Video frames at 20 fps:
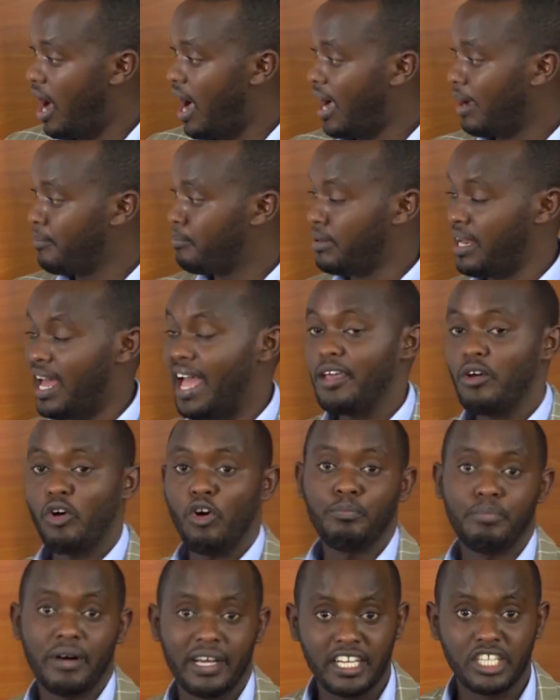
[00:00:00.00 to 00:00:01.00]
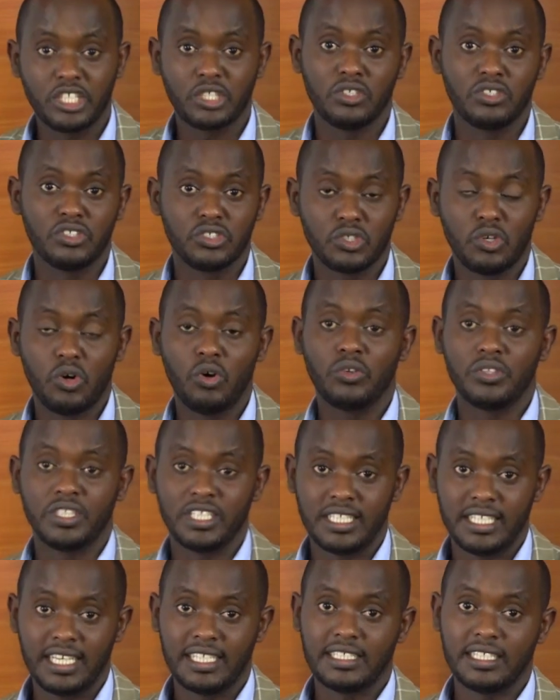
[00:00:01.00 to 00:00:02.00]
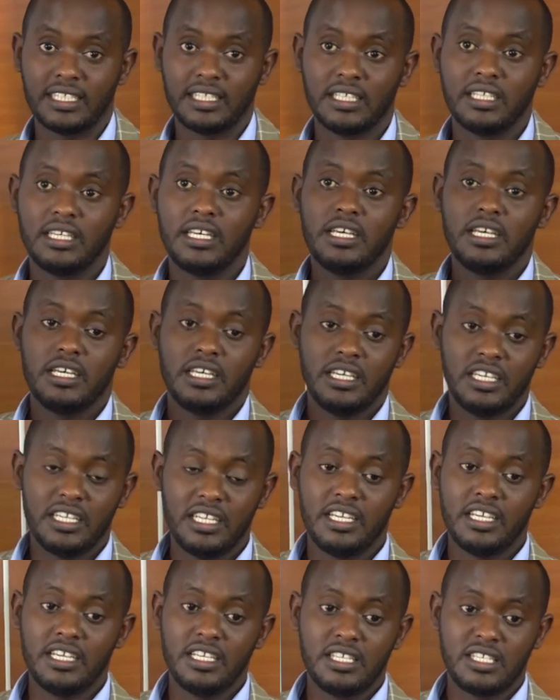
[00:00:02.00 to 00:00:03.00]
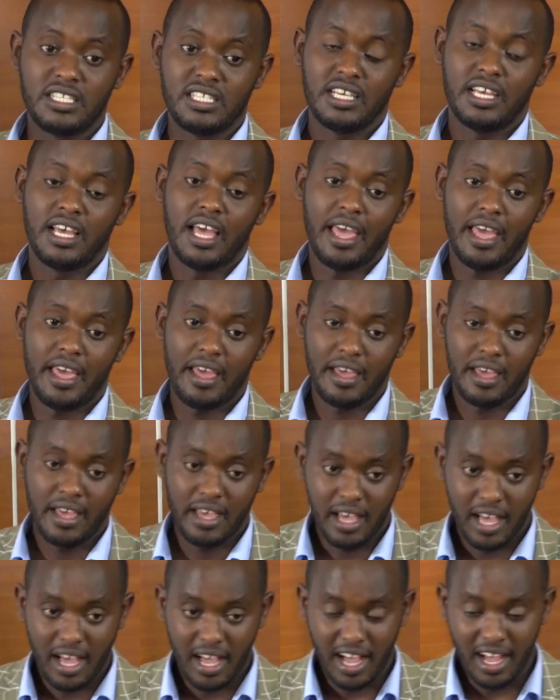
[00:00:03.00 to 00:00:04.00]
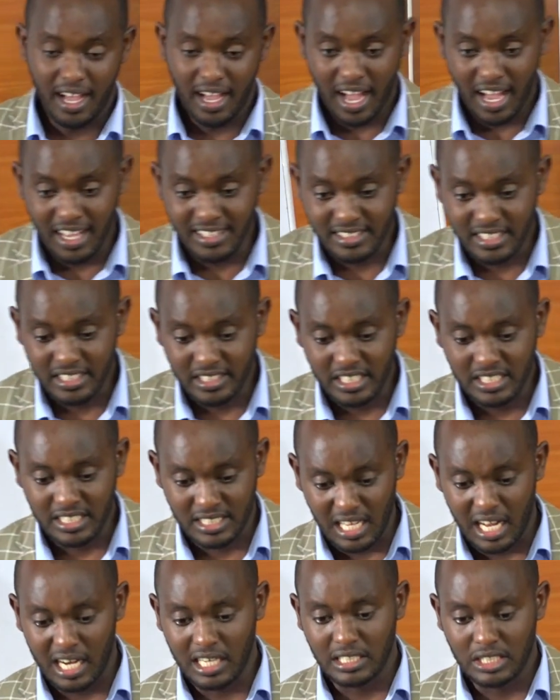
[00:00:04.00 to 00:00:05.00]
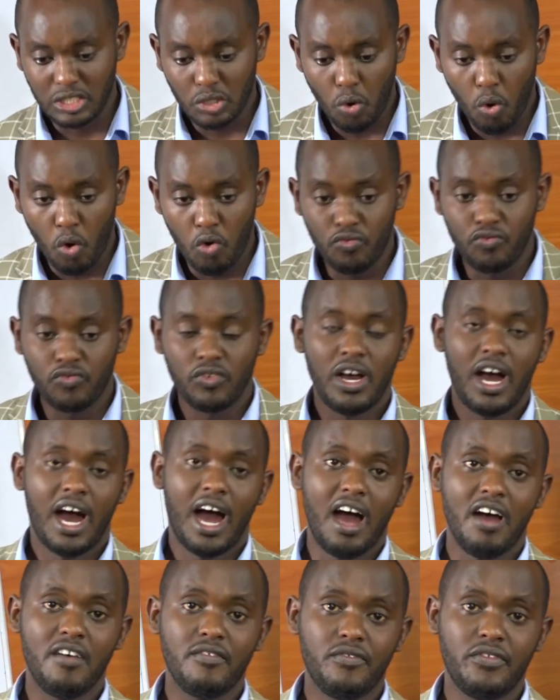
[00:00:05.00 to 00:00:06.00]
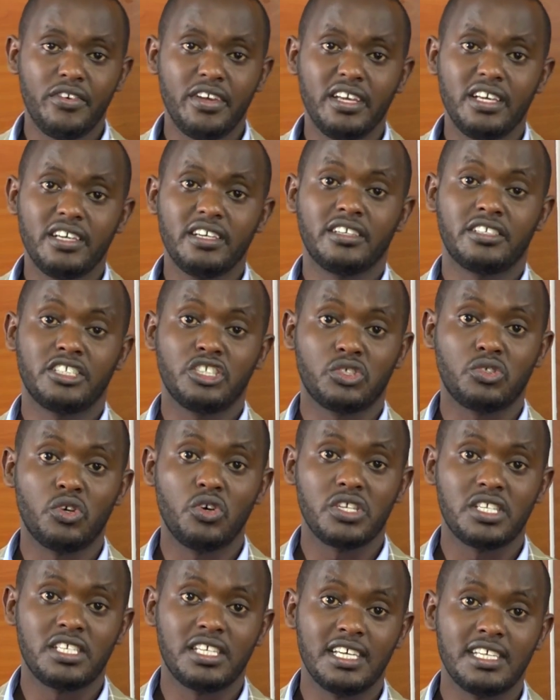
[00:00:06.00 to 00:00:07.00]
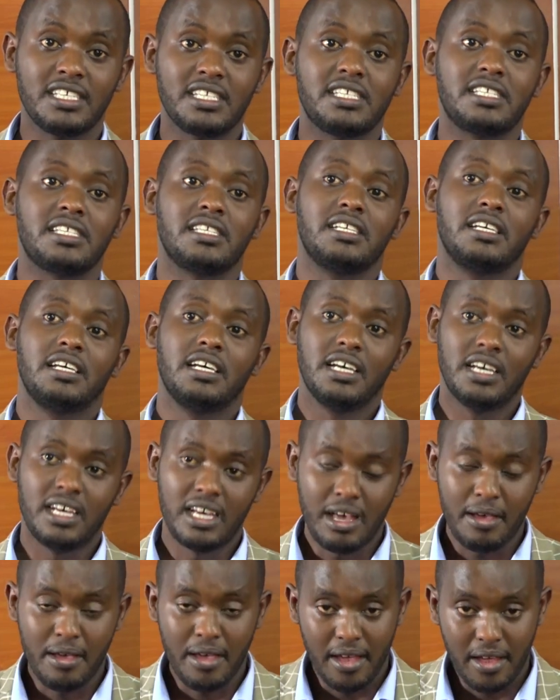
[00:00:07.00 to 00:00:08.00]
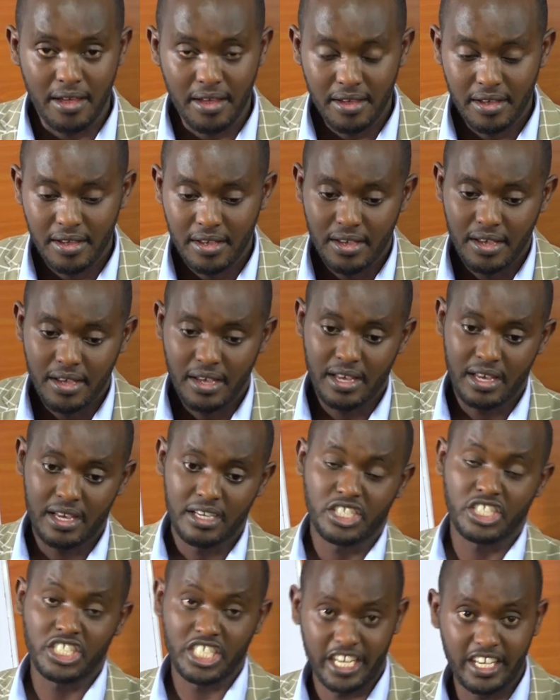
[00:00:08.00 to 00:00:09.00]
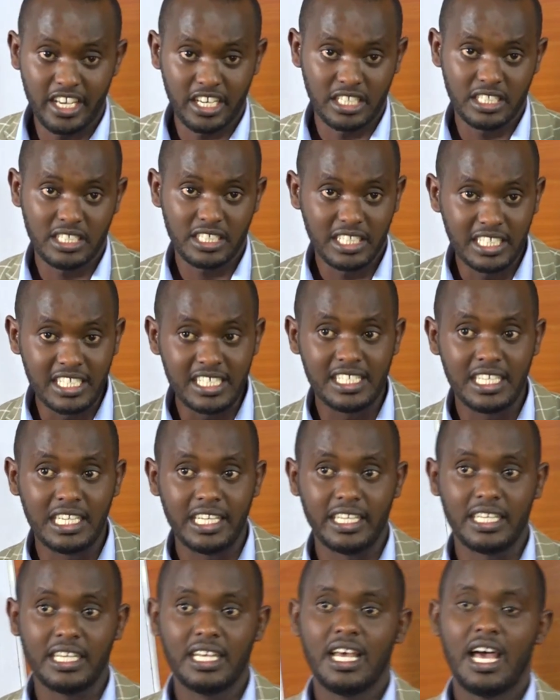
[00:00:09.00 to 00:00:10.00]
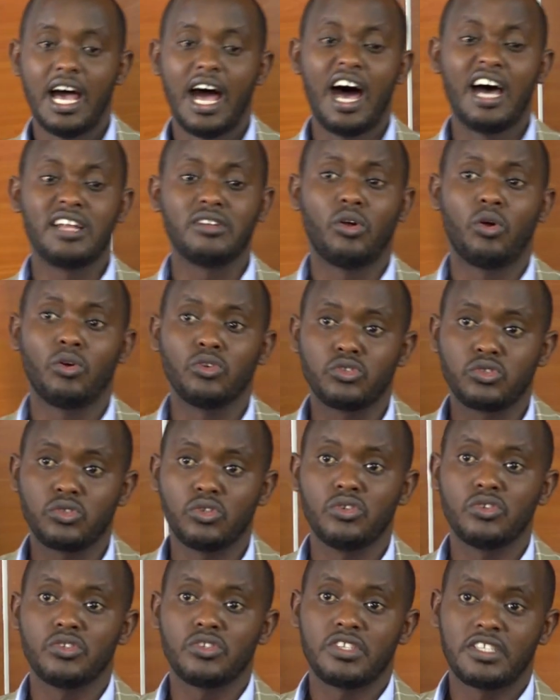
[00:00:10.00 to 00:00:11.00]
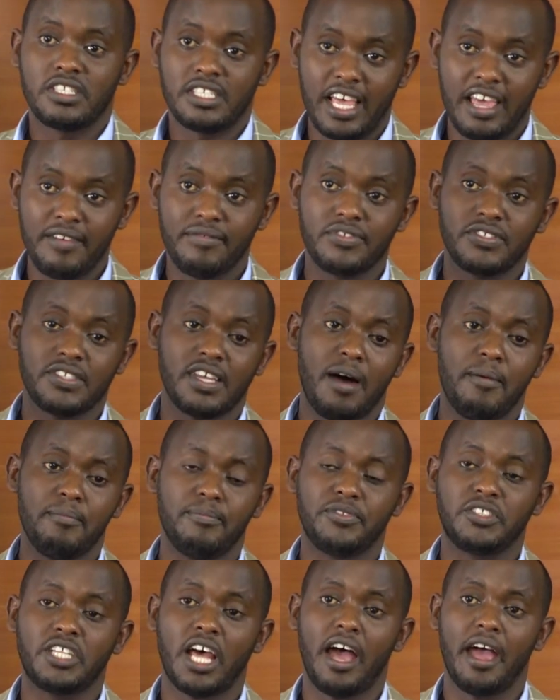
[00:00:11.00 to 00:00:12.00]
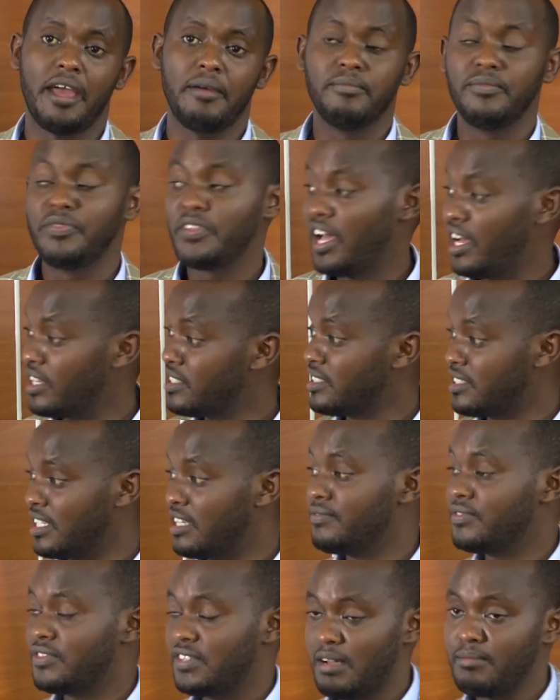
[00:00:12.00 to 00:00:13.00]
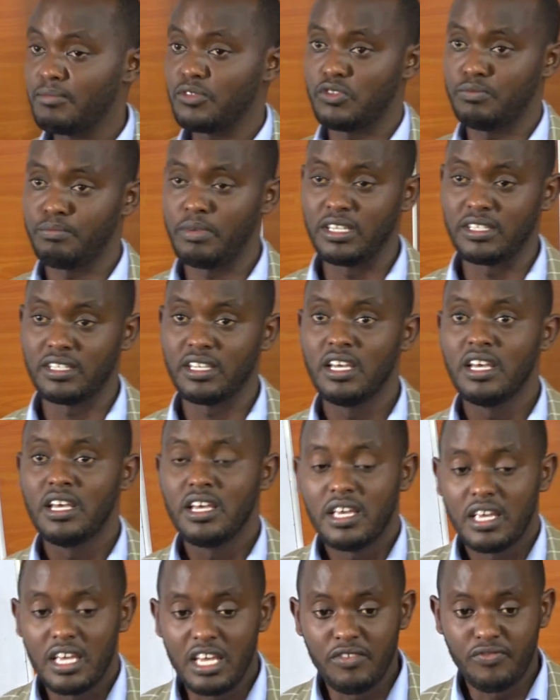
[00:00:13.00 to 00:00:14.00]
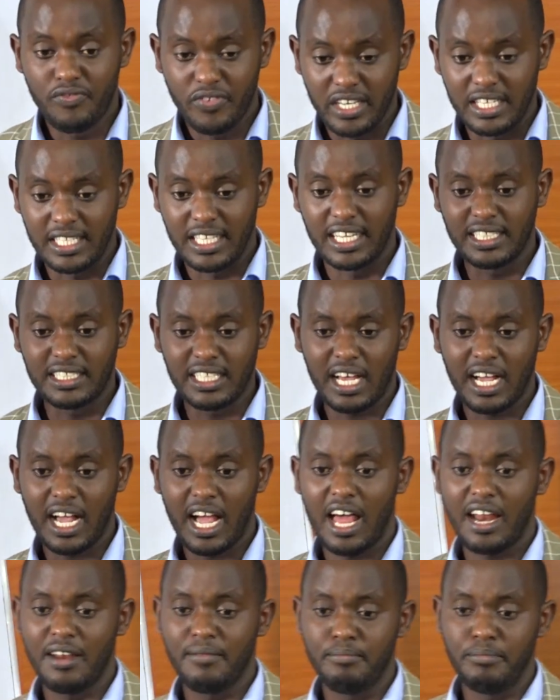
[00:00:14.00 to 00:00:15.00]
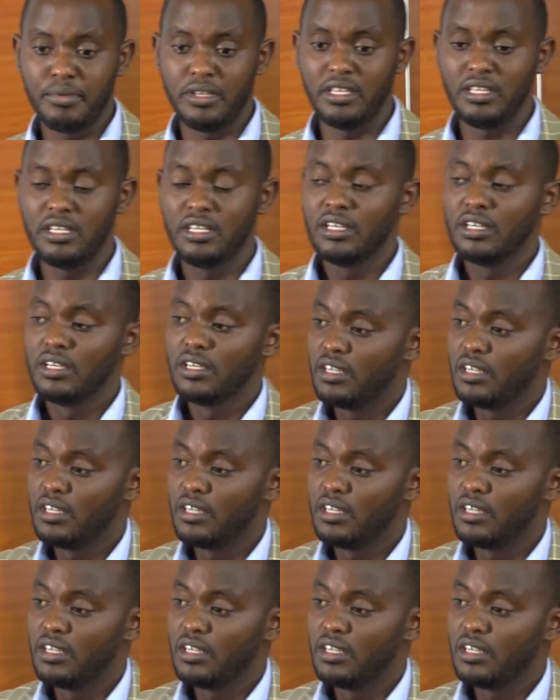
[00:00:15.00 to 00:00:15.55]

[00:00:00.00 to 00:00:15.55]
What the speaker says: apply operations on the data. It is as a result of having resources shared easily, and also save some time and save some space. If a data can be